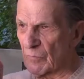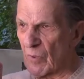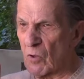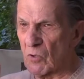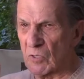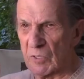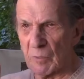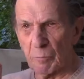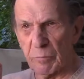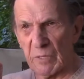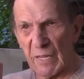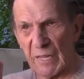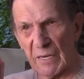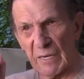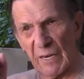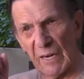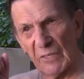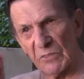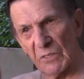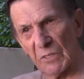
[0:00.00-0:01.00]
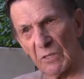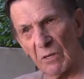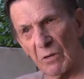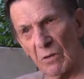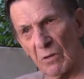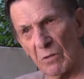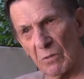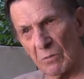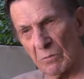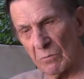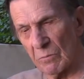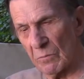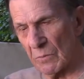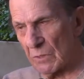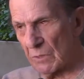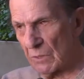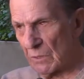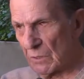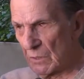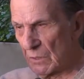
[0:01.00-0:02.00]
the Vulcan planet, has to go home
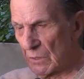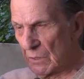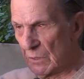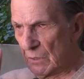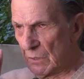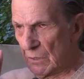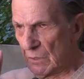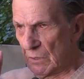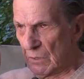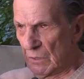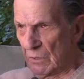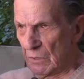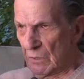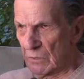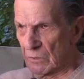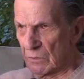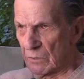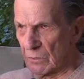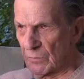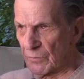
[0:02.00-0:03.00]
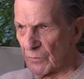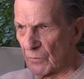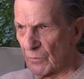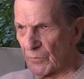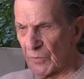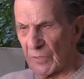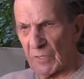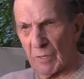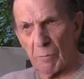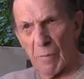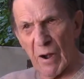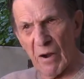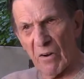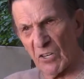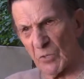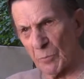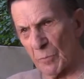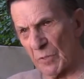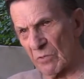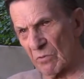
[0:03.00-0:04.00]
to fulfill a
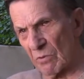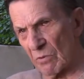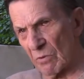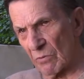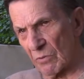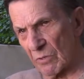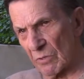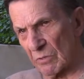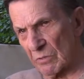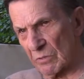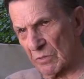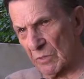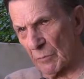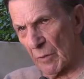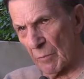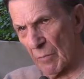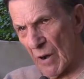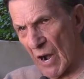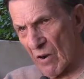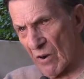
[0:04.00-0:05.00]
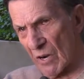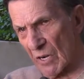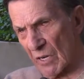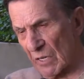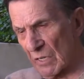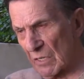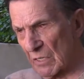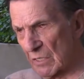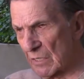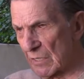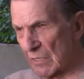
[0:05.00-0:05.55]
marriage betrothal, to be married.